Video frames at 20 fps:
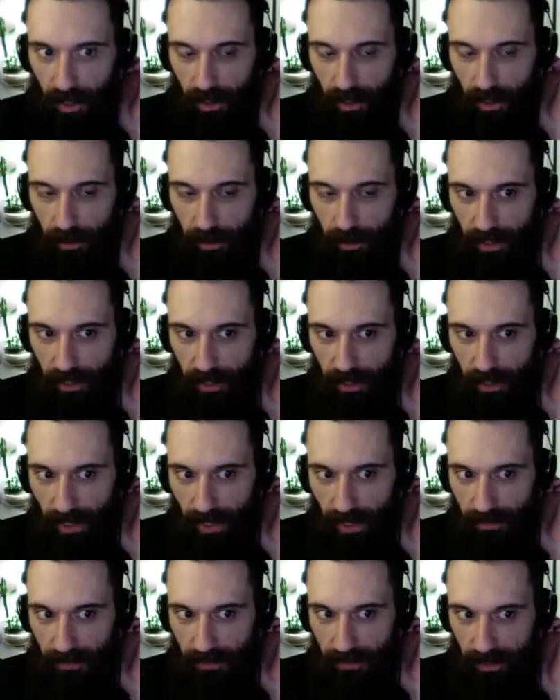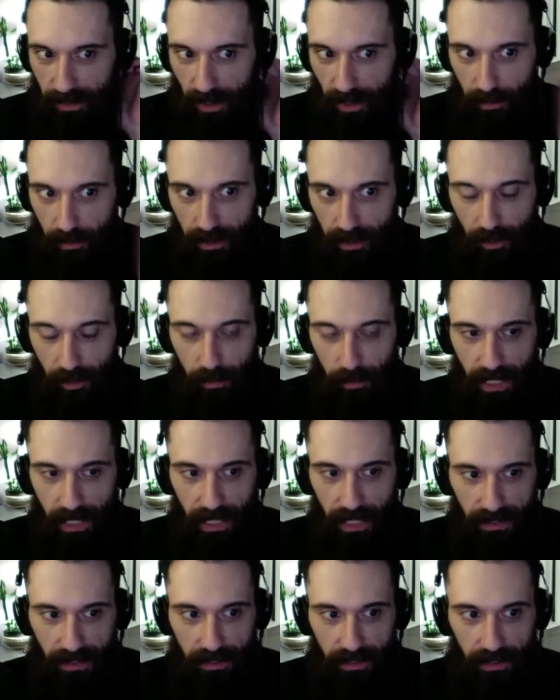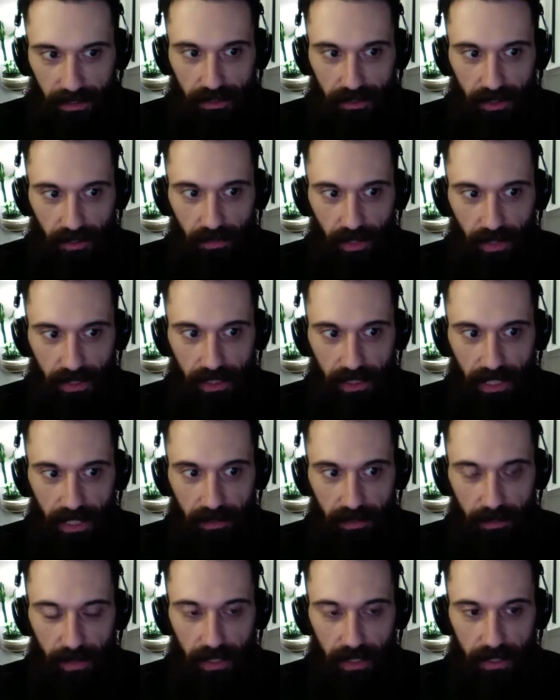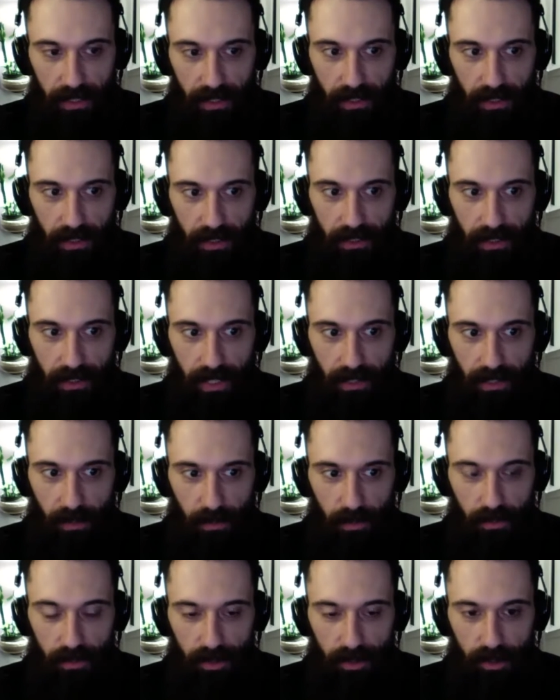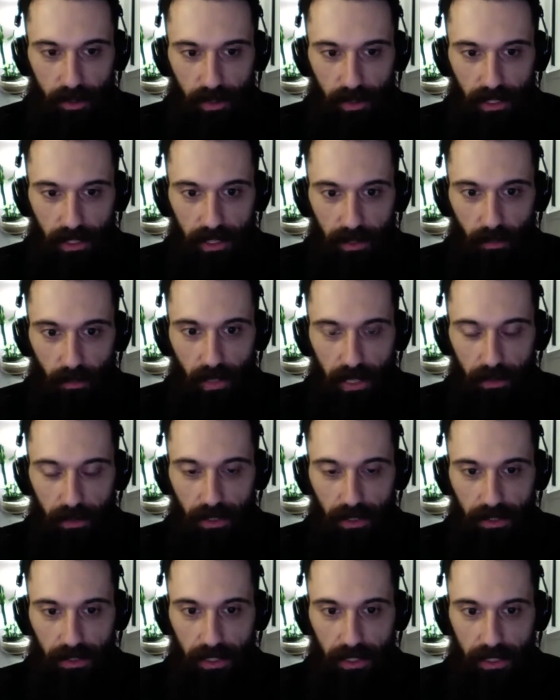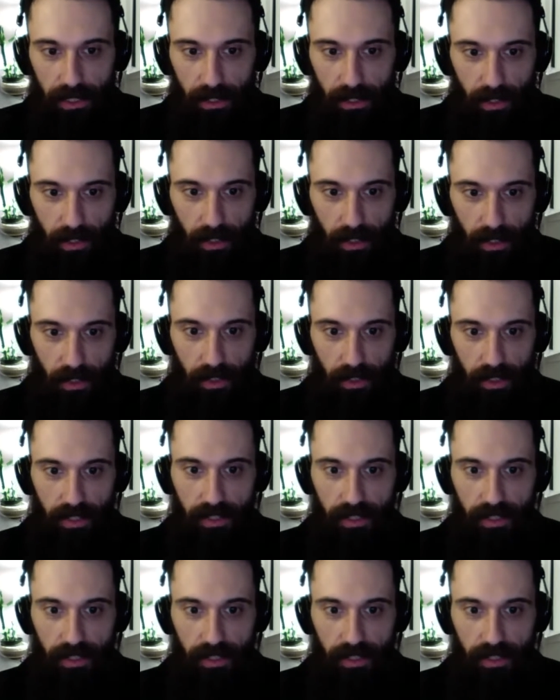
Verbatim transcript: about their lives and talk about their pasts and stuff like that, but they don't do it in a way where it's like, this